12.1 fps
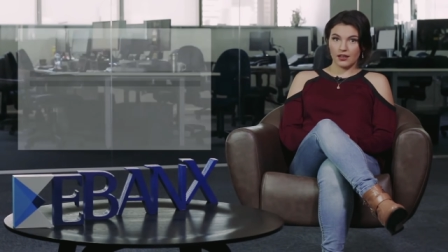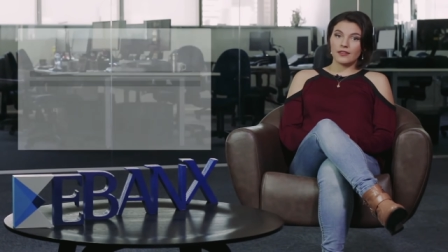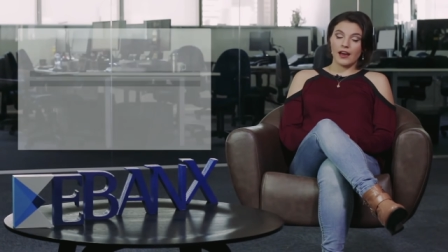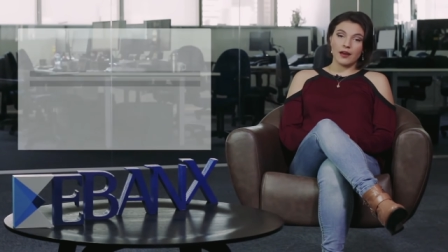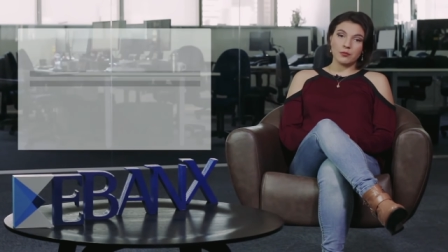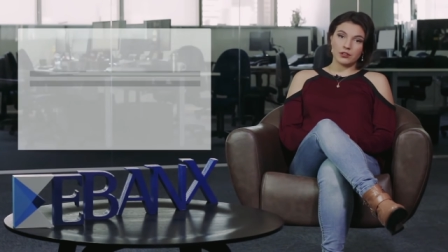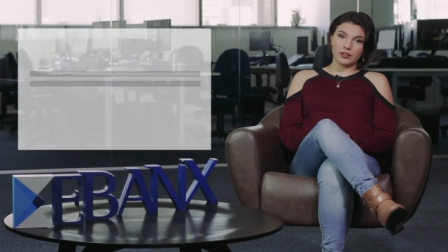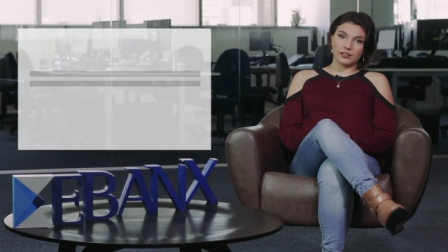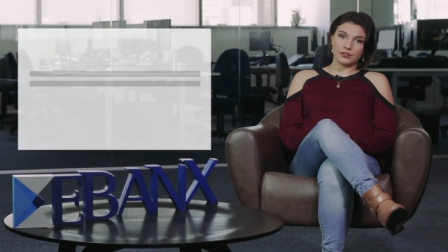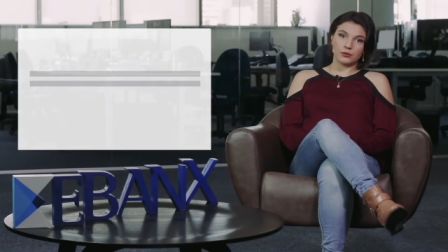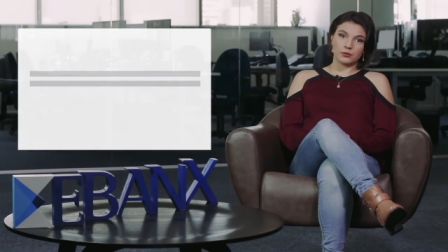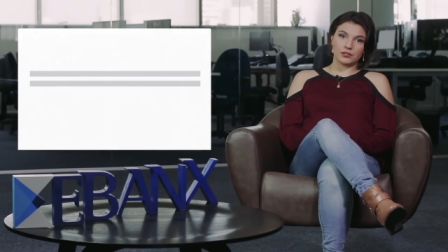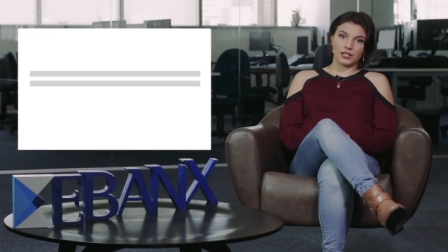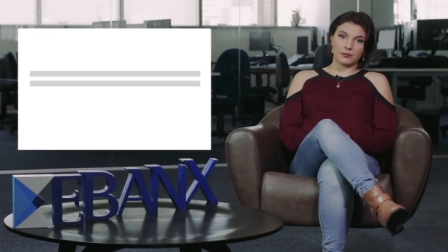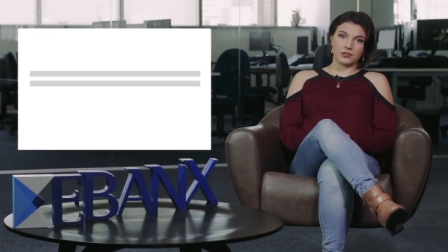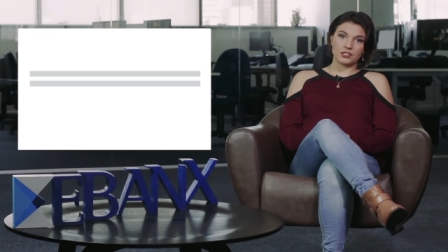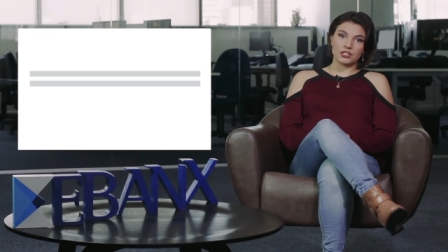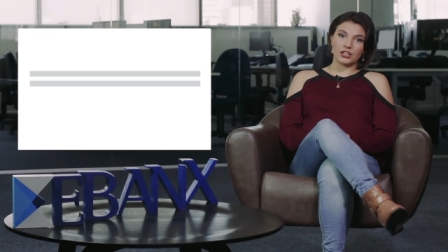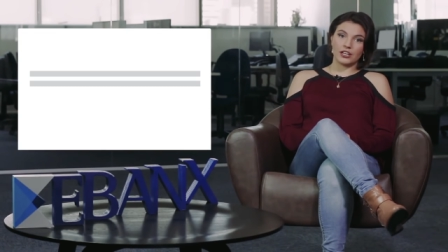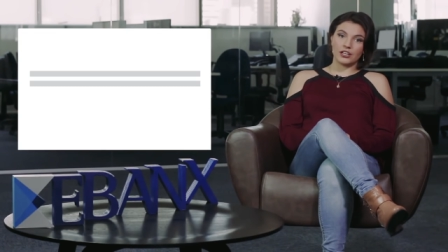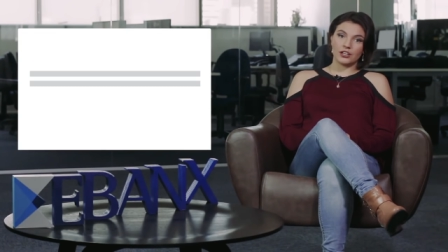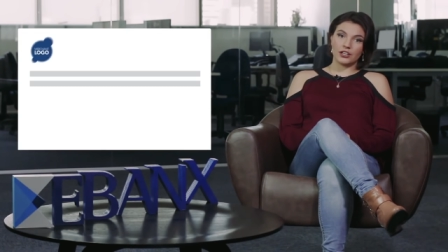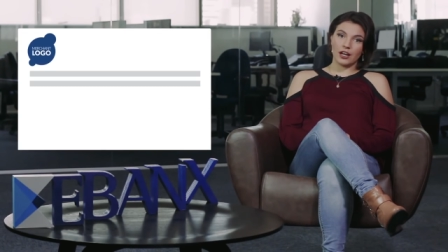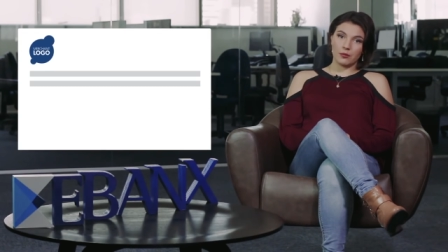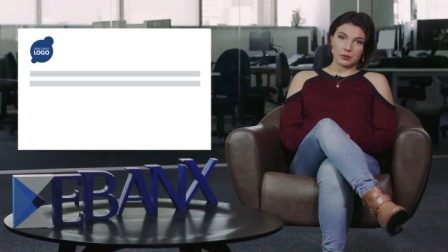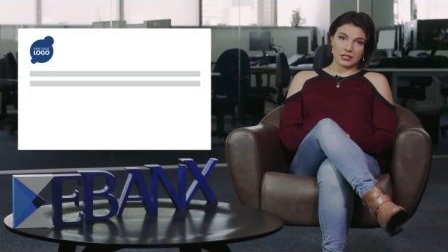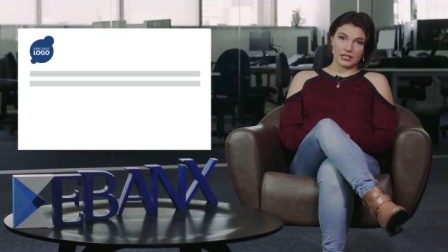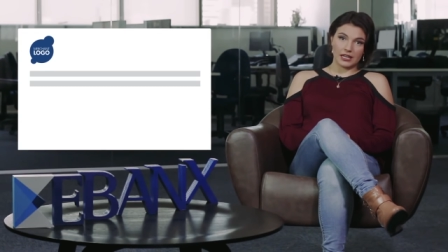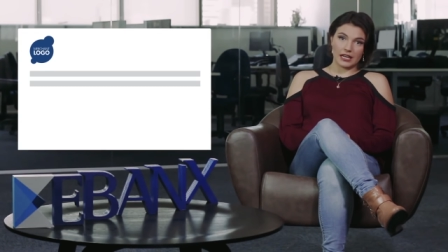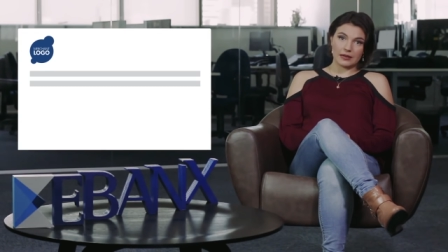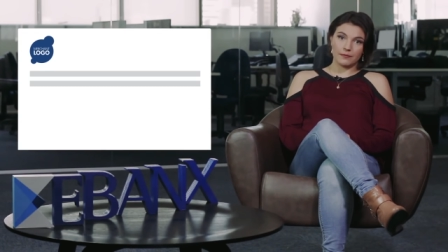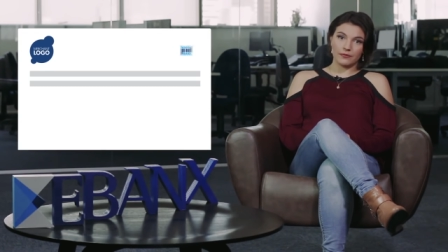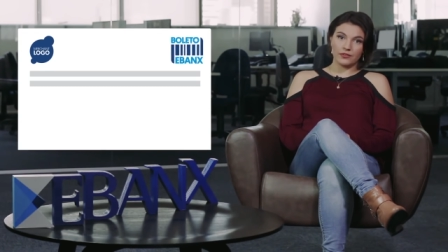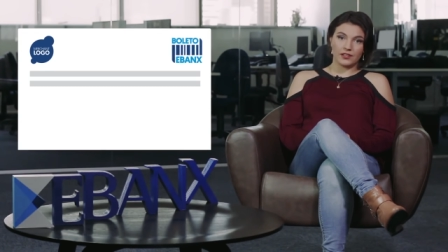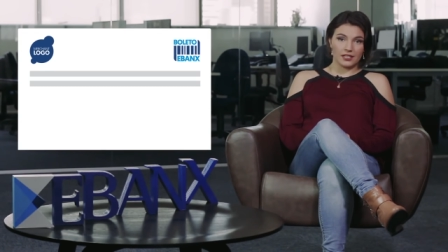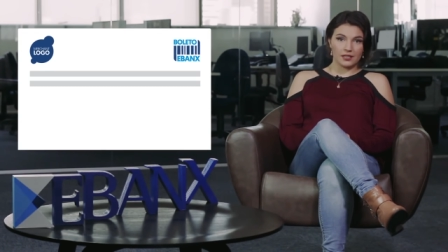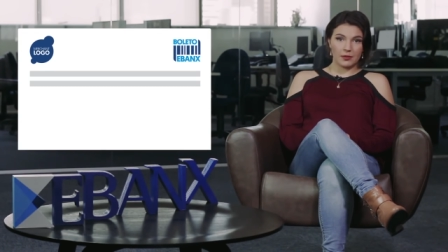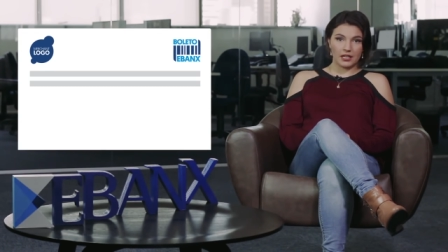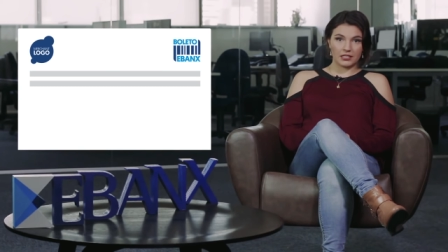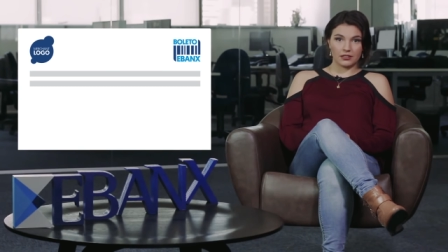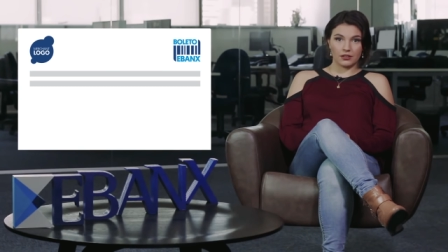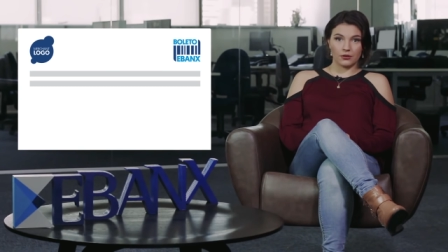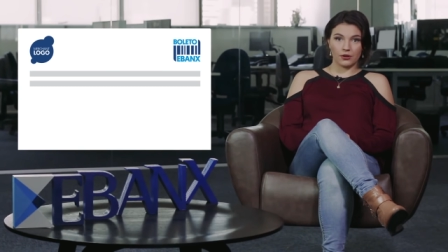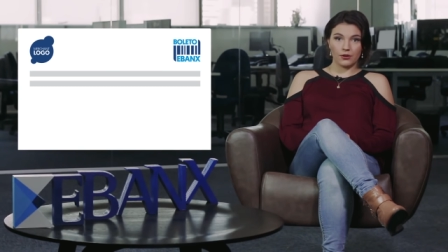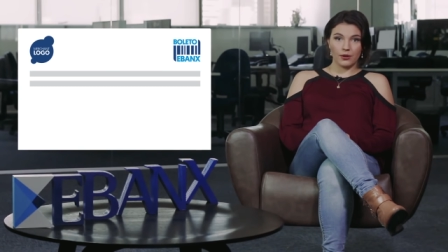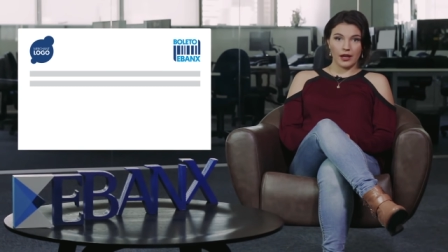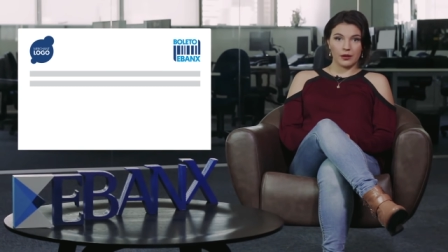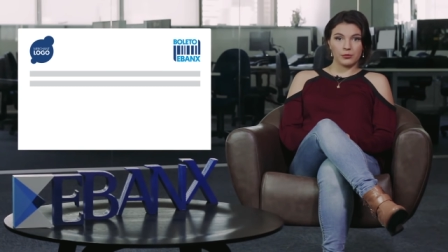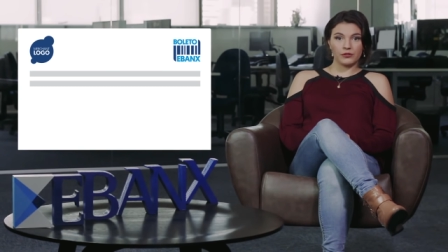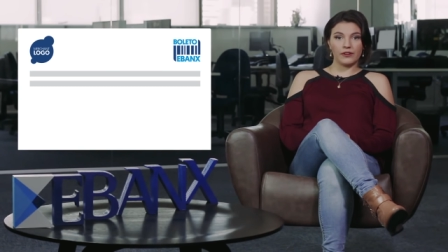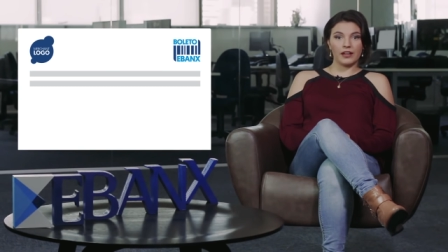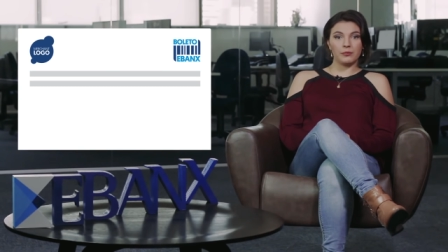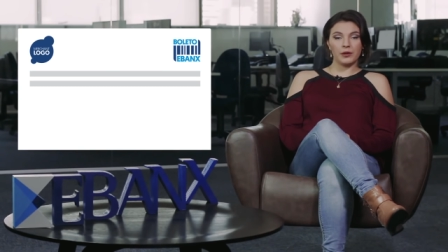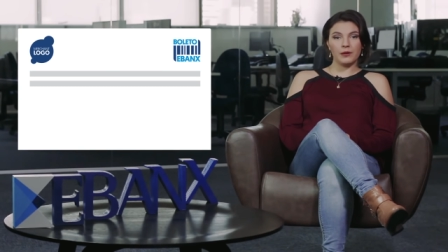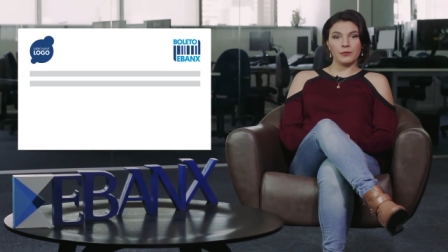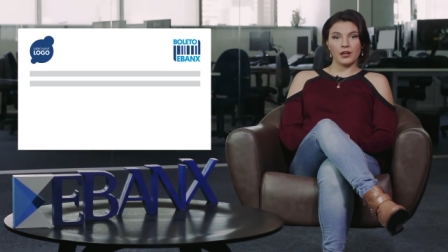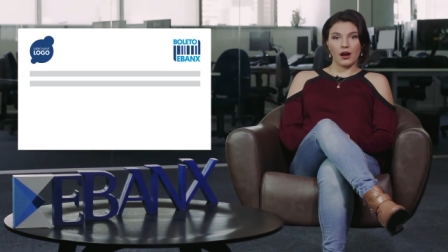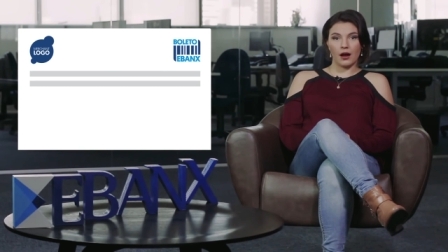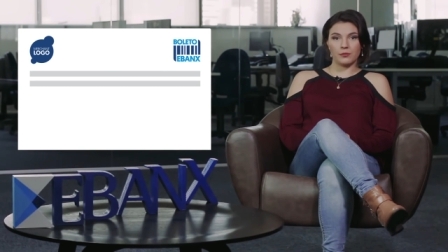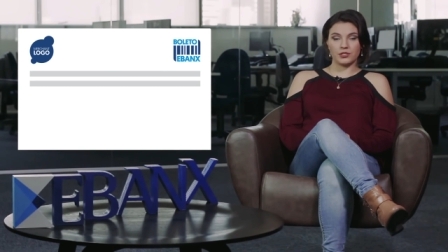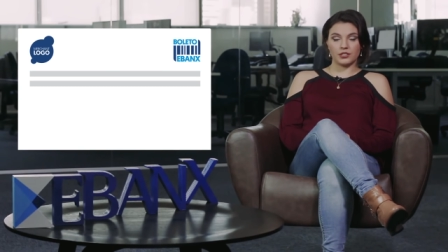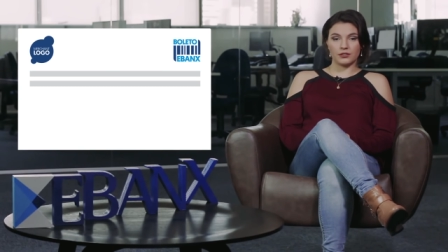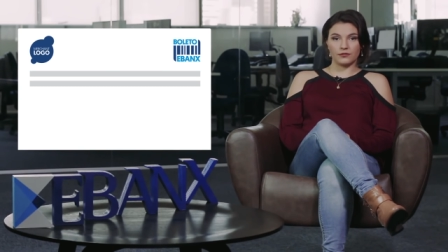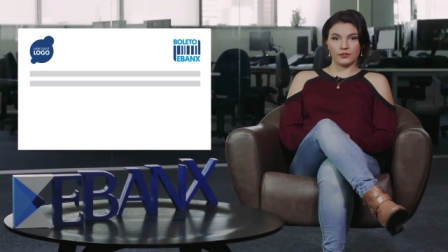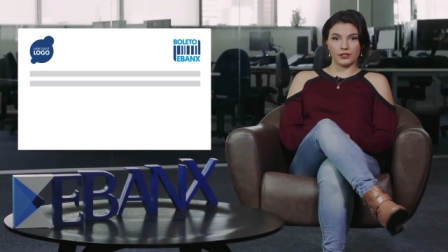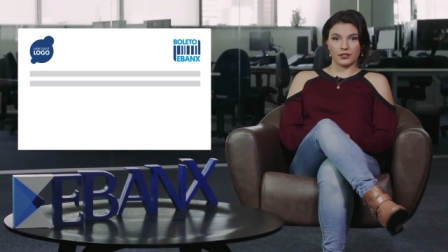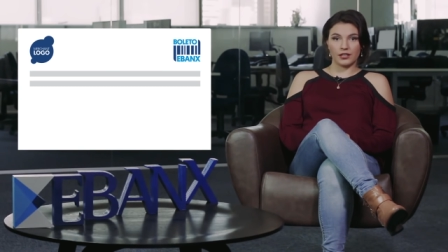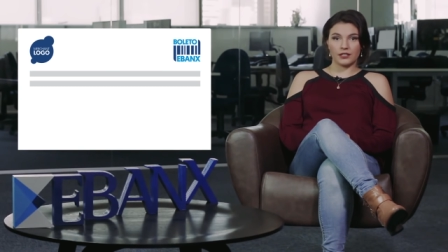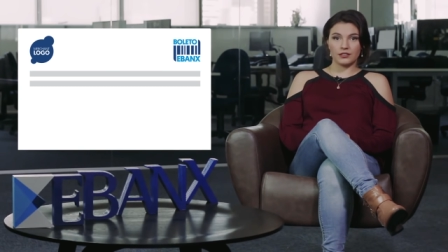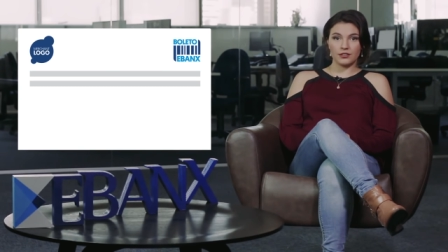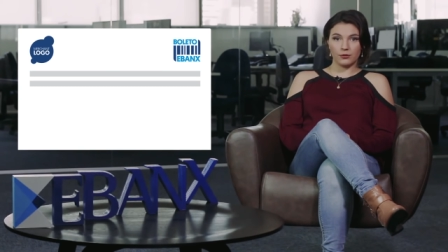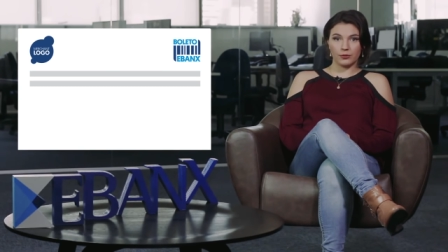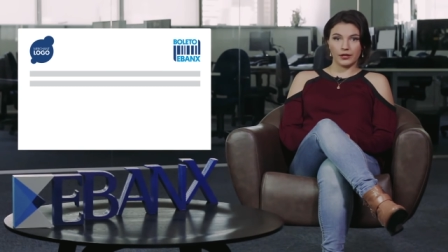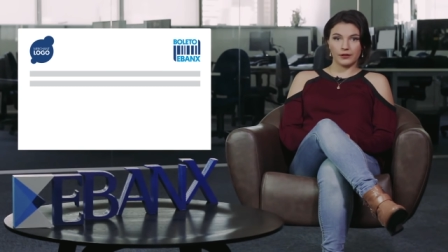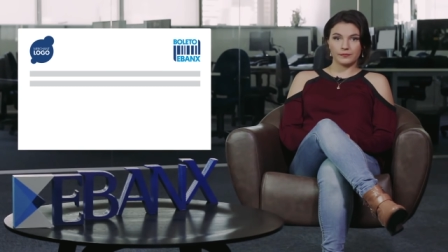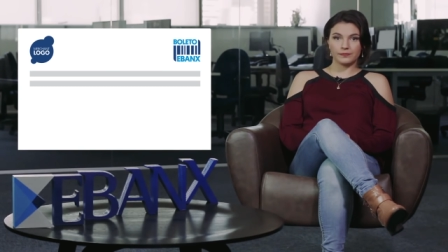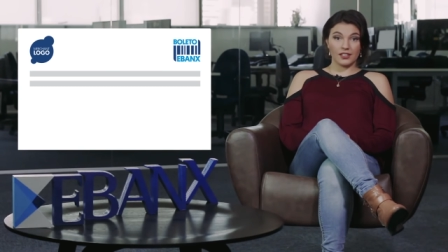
That boleto will demonstrate your company name, the EBANX logo, and provide payment options for the consumer.